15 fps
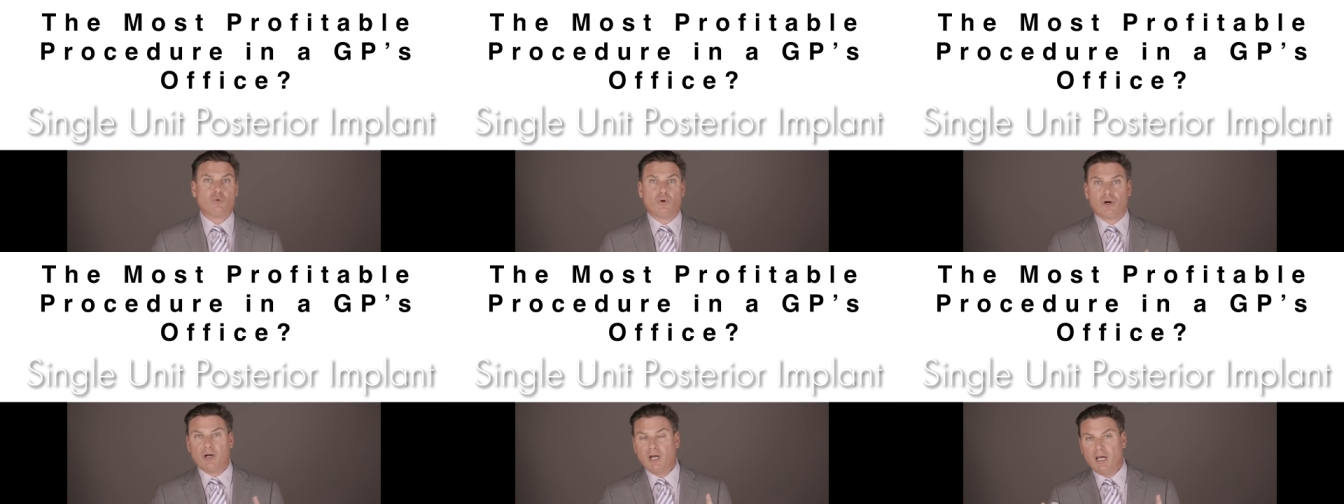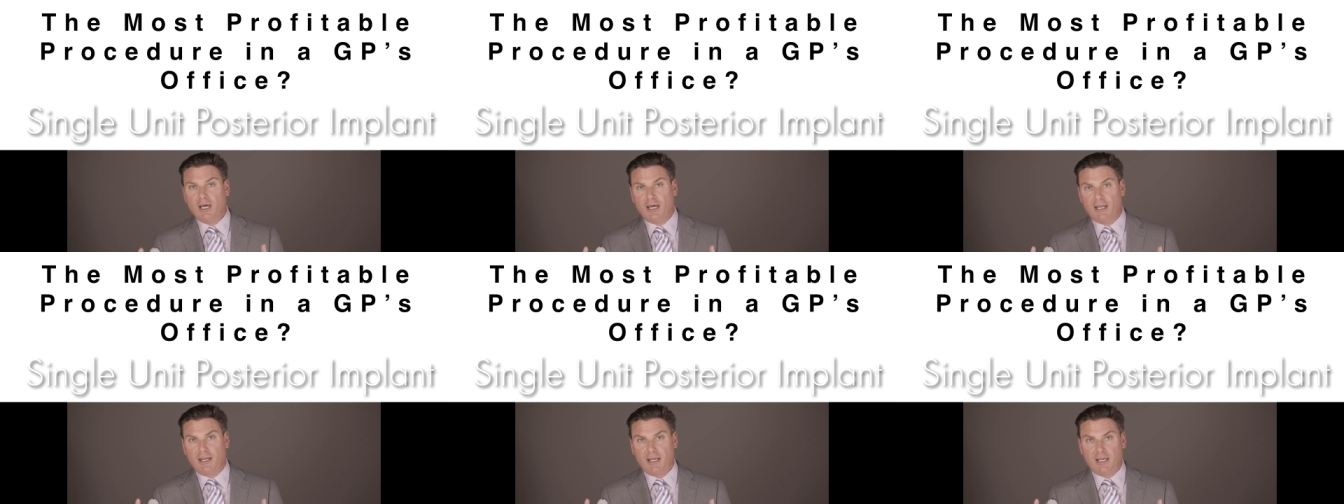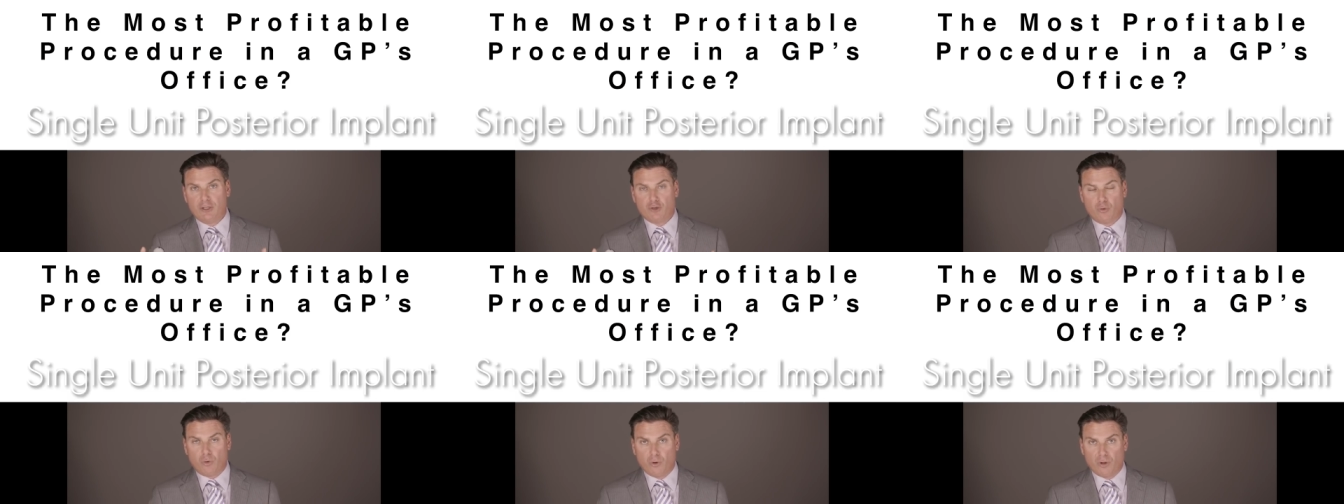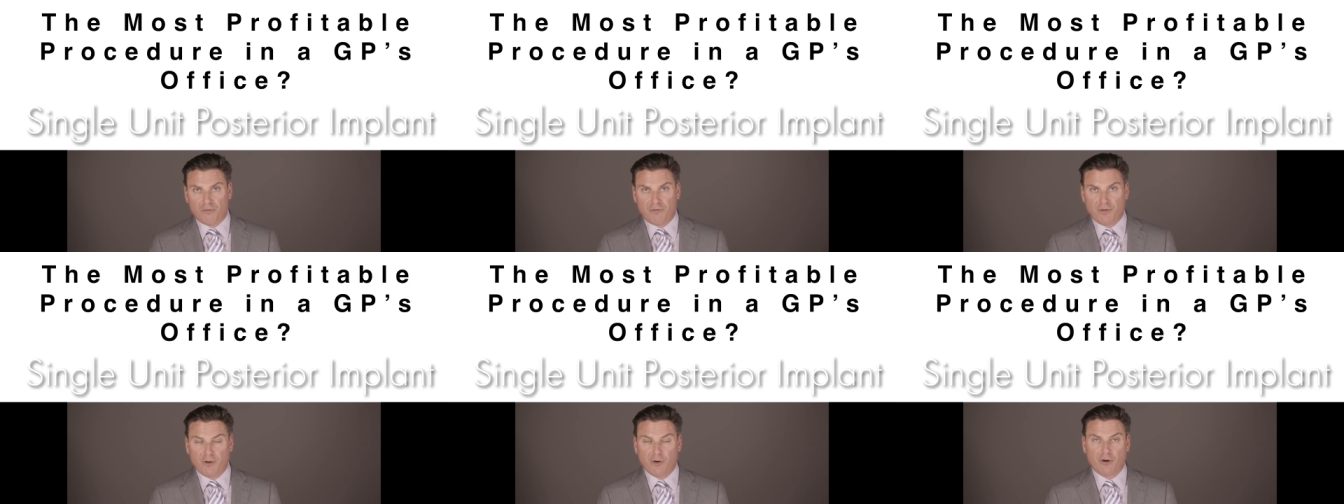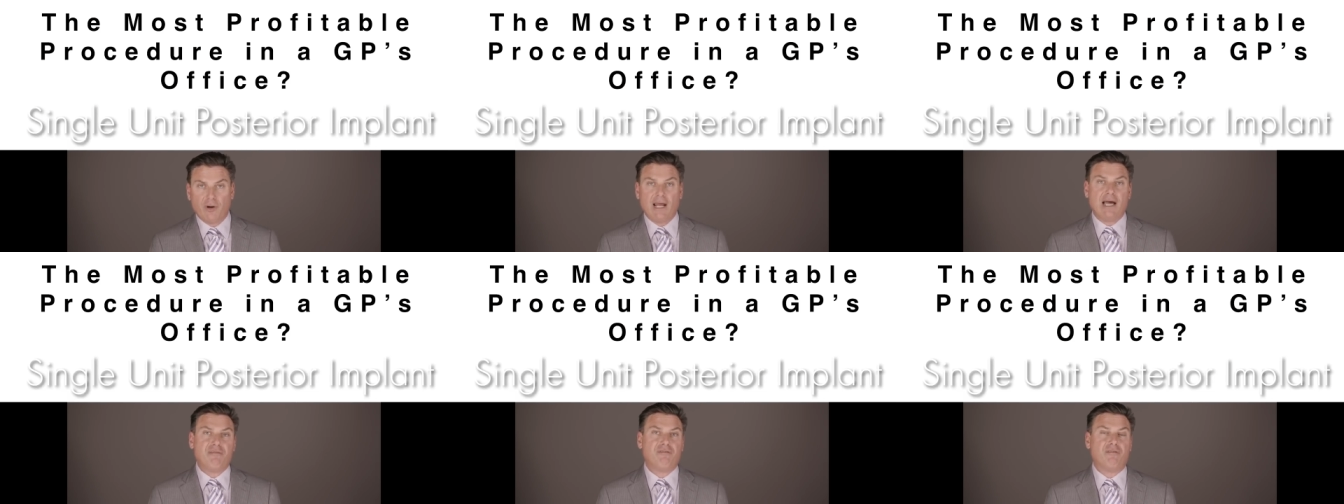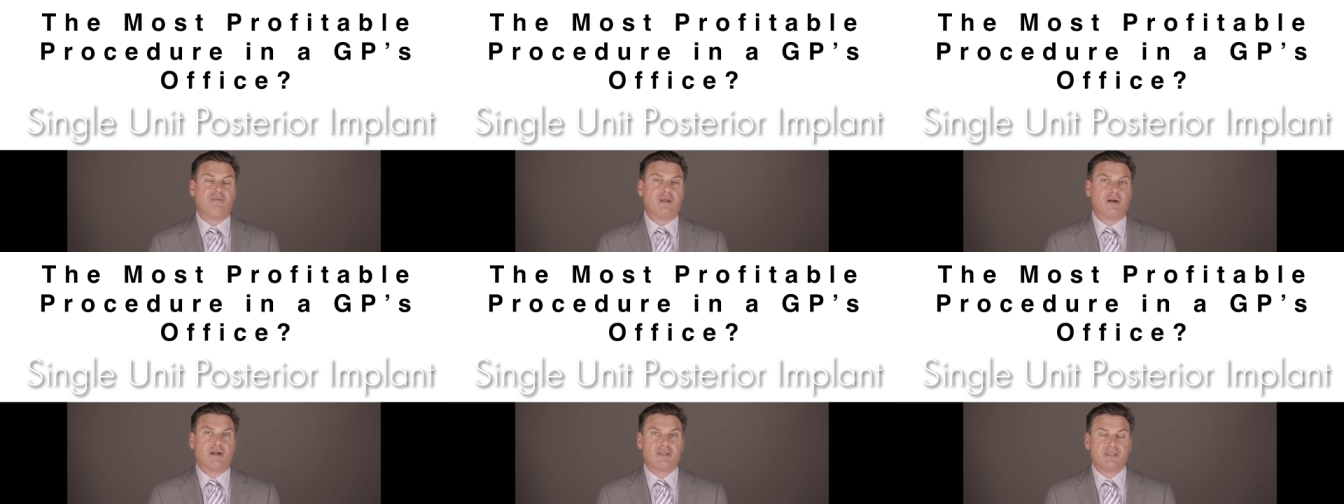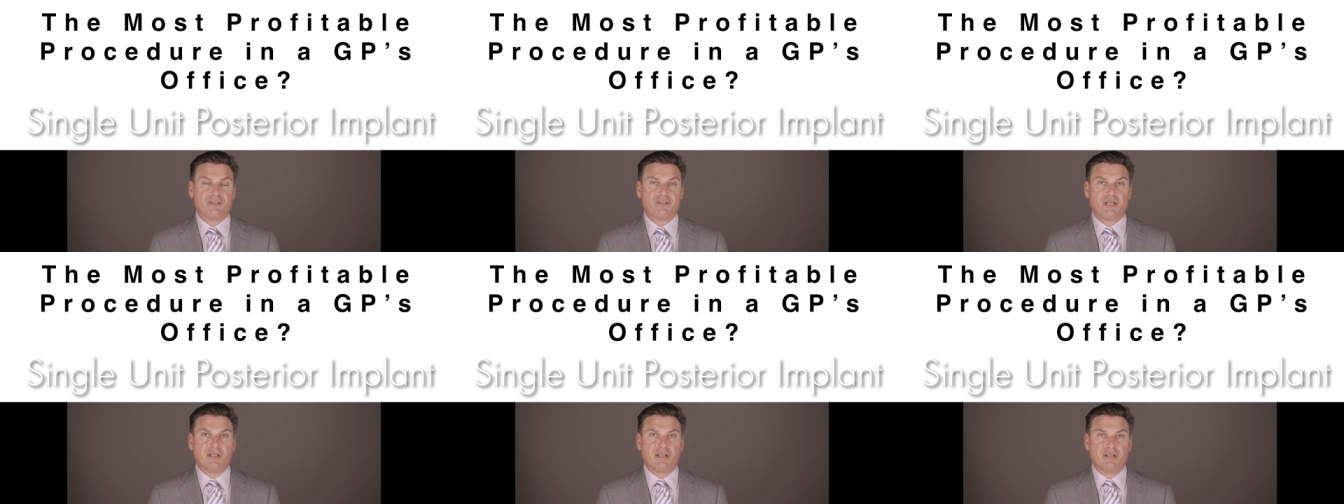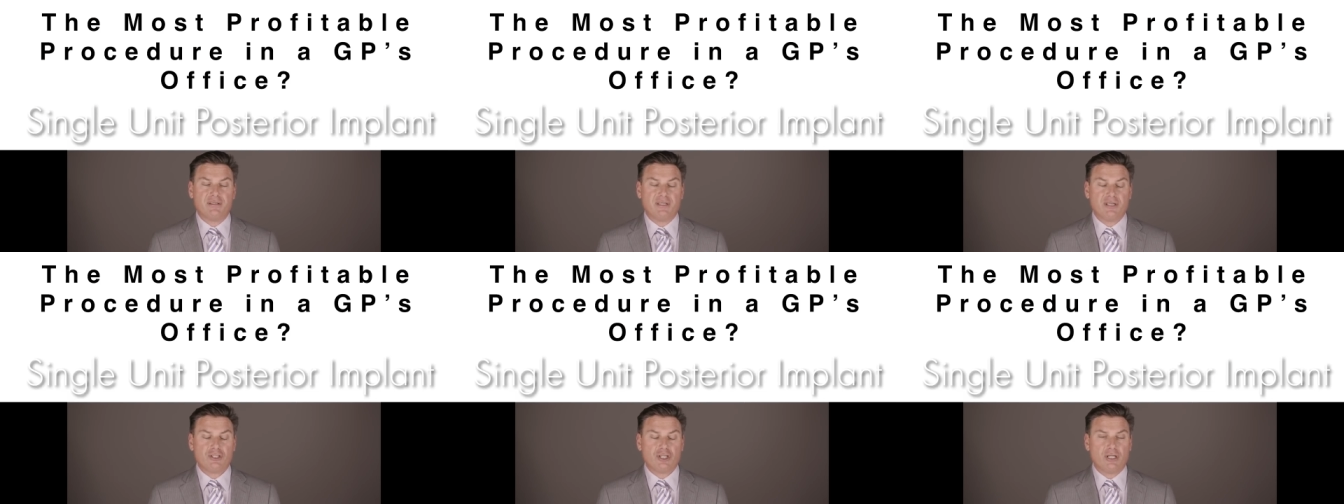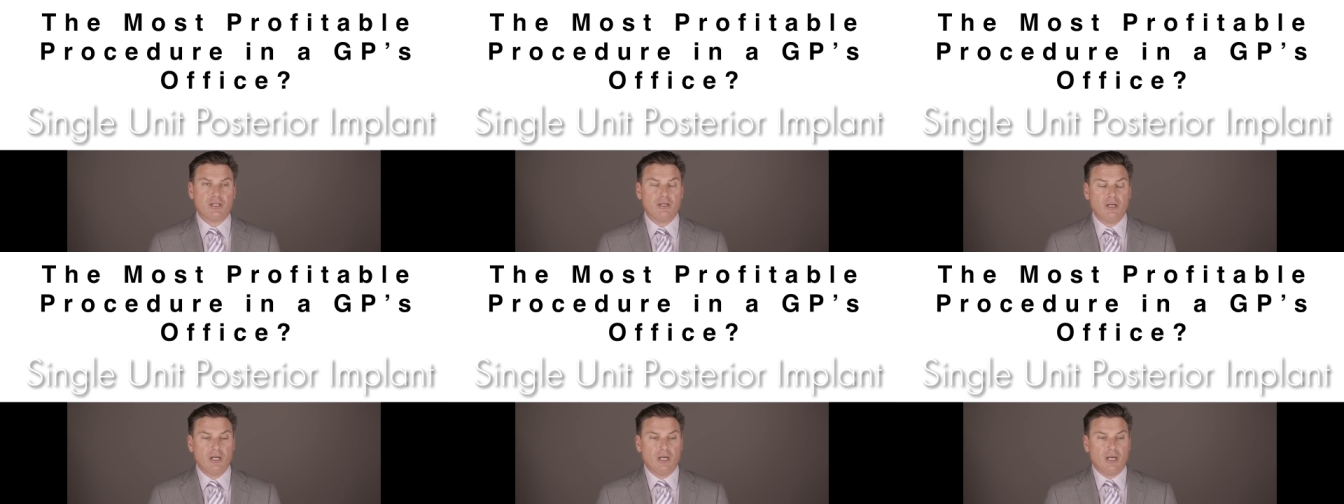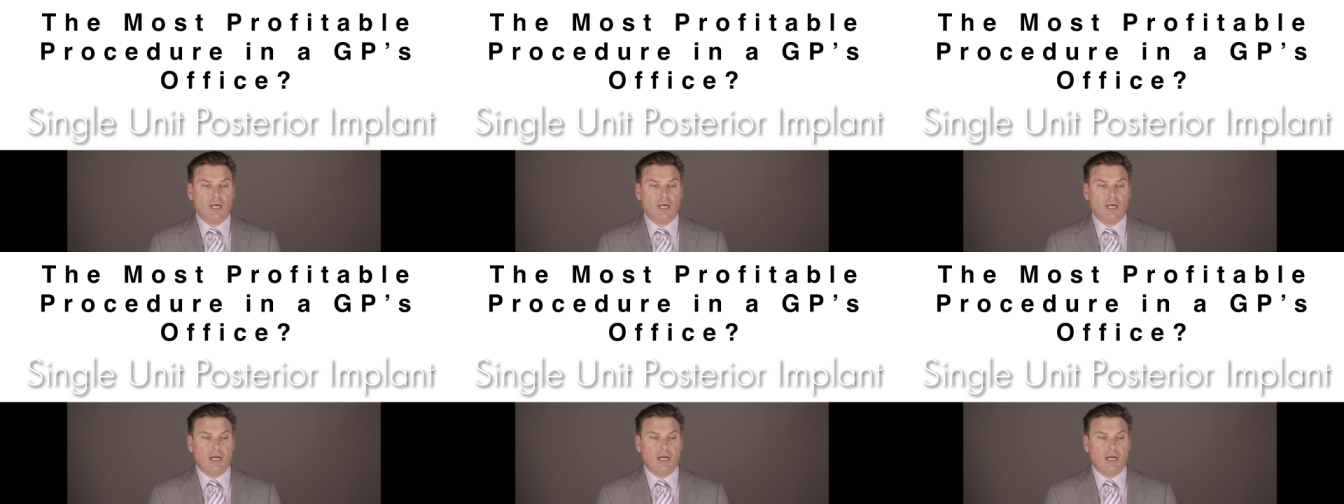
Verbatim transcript: or an intraoral photograph of their existing dentition.